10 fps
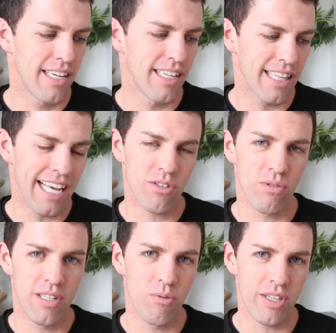And that's
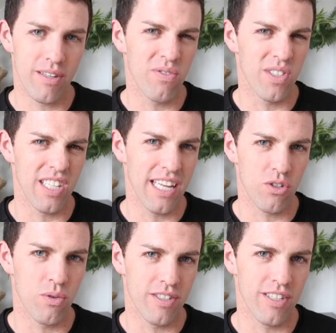really what the
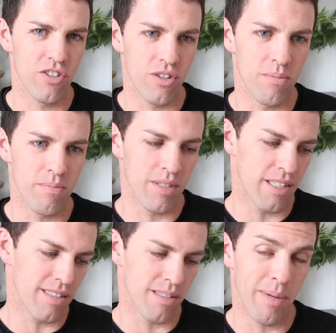facet joint syndrome
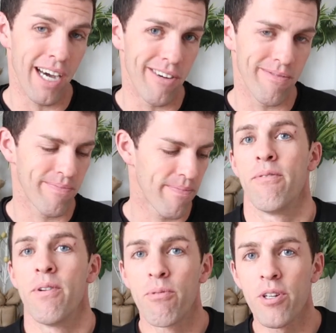is about.
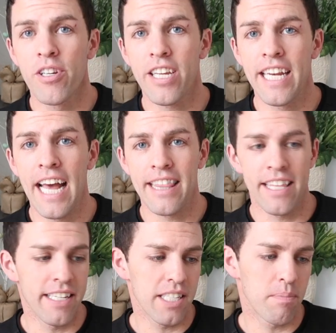When we're looking at
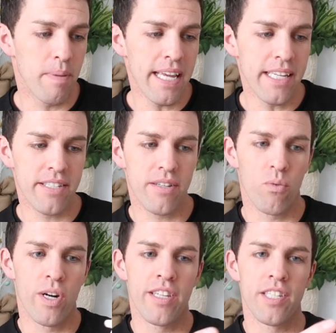the space
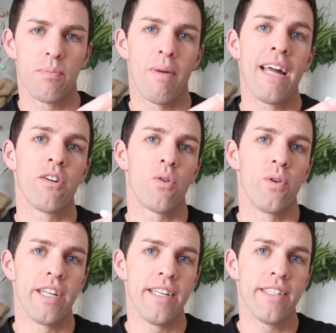where the spinal
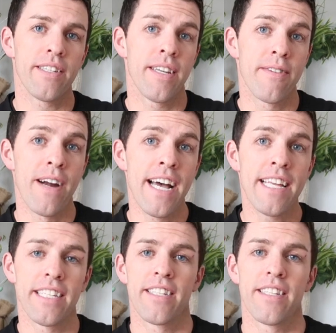cord is,
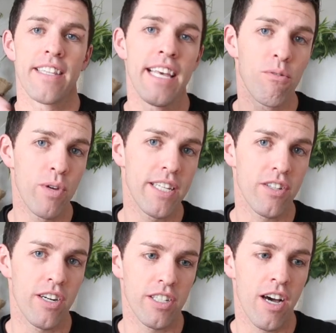right, then we
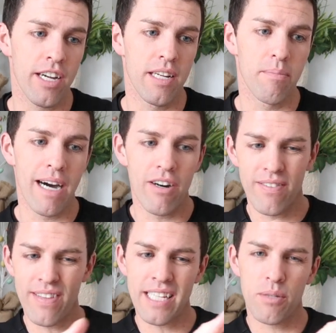start talking about if that